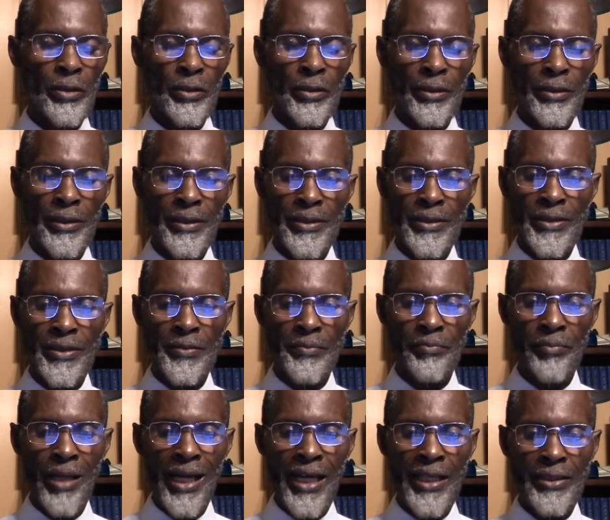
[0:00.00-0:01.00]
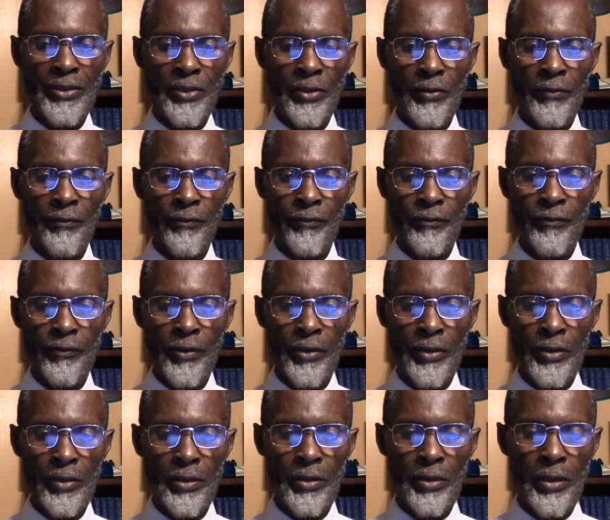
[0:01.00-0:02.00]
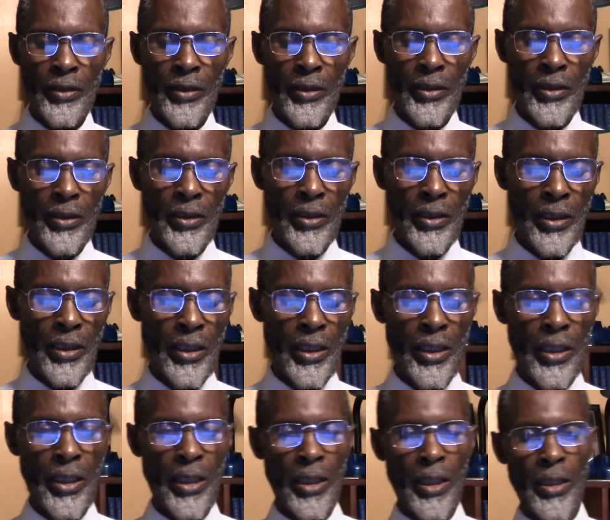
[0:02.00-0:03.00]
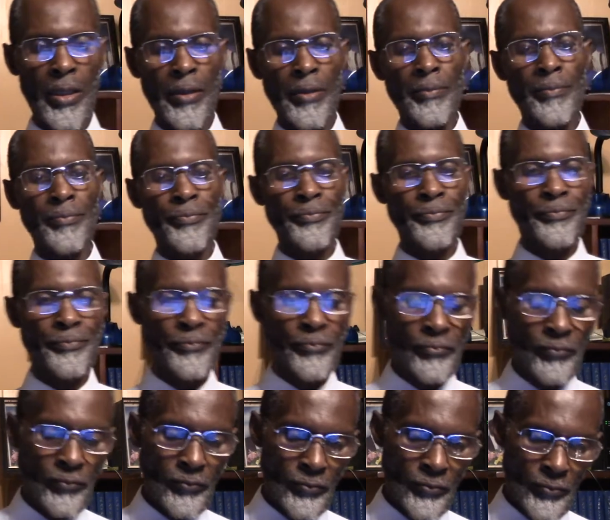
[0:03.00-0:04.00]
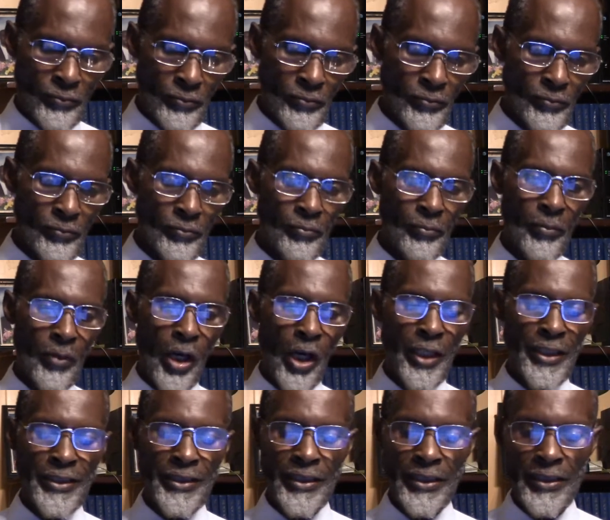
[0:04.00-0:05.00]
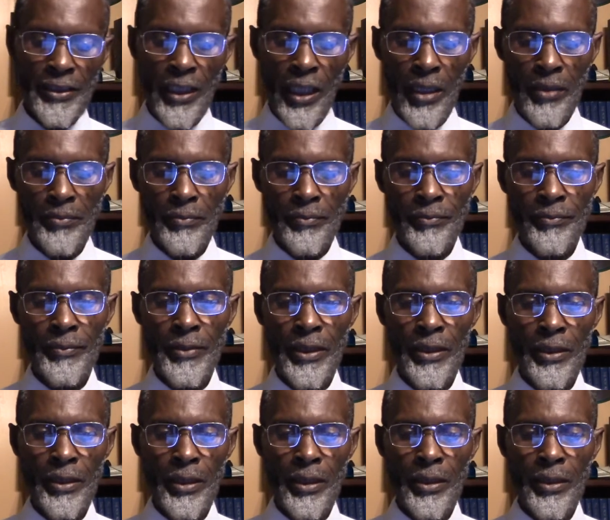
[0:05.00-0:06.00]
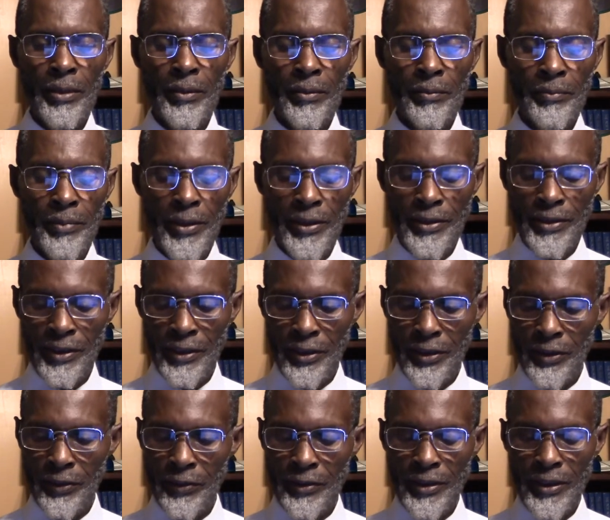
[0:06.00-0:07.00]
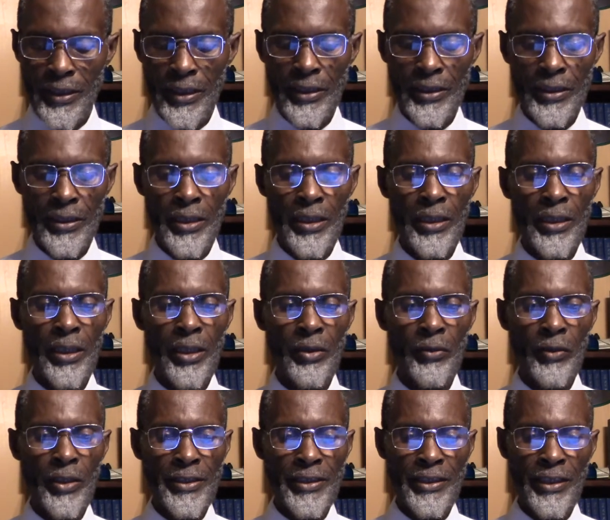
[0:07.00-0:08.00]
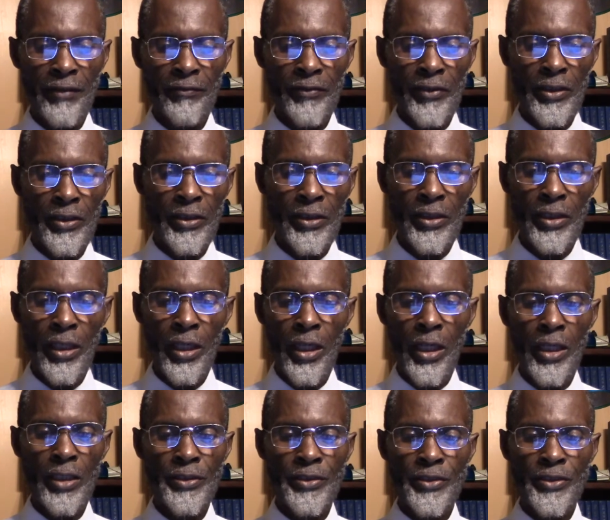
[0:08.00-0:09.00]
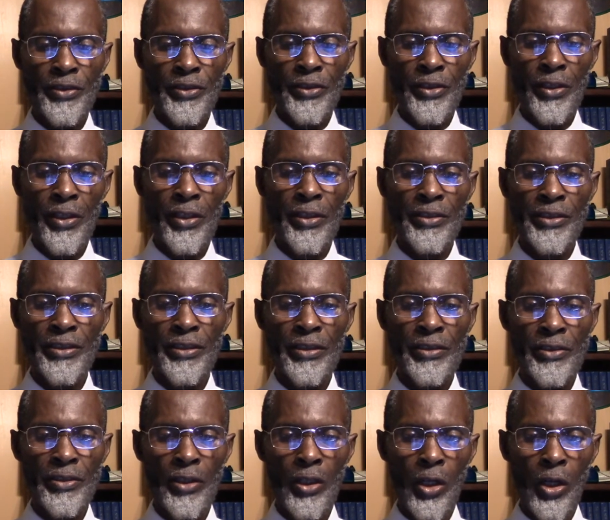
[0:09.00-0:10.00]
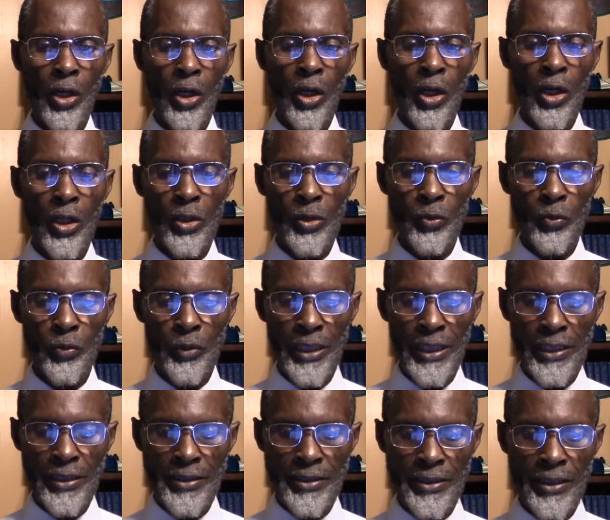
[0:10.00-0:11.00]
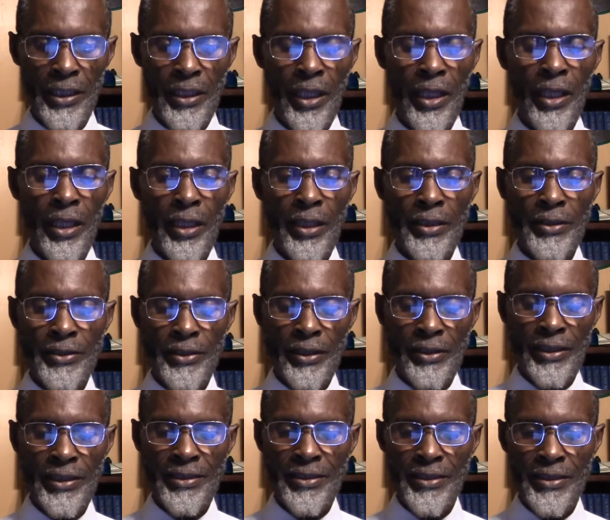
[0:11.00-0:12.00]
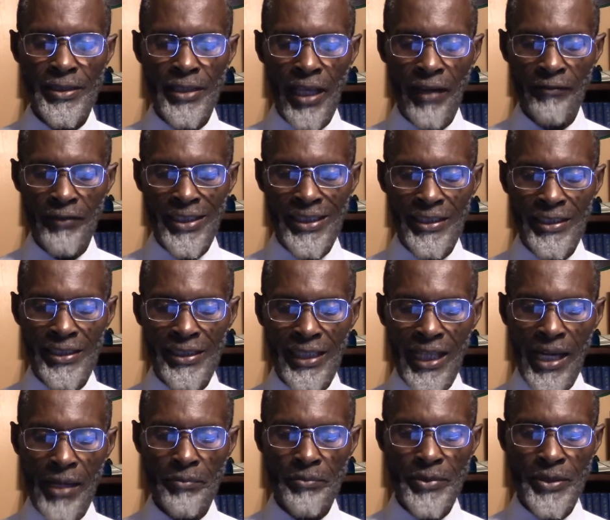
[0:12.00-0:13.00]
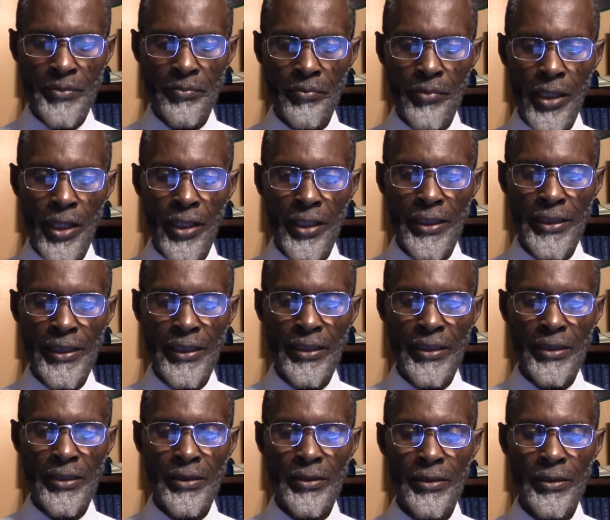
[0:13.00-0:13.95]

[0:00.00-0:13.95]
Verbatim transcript: in spite of uh, martyrdom, persecution, and whatever, God's church is always. So the seven lamps burning